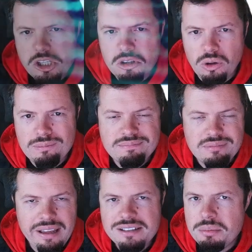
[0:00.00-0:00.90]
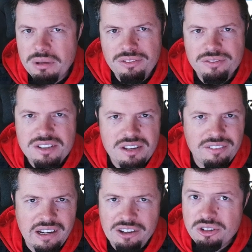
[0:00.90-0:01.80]
store has to be
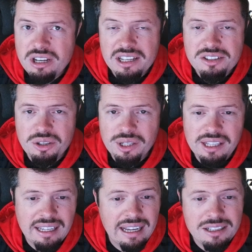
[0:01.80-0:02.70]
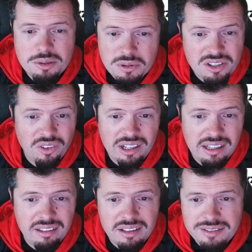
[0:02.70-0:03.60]
5700 X3D, and specifically
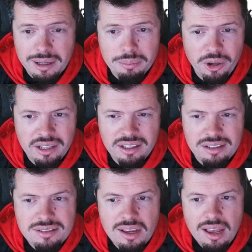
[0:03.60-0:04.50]
these upgrade kits.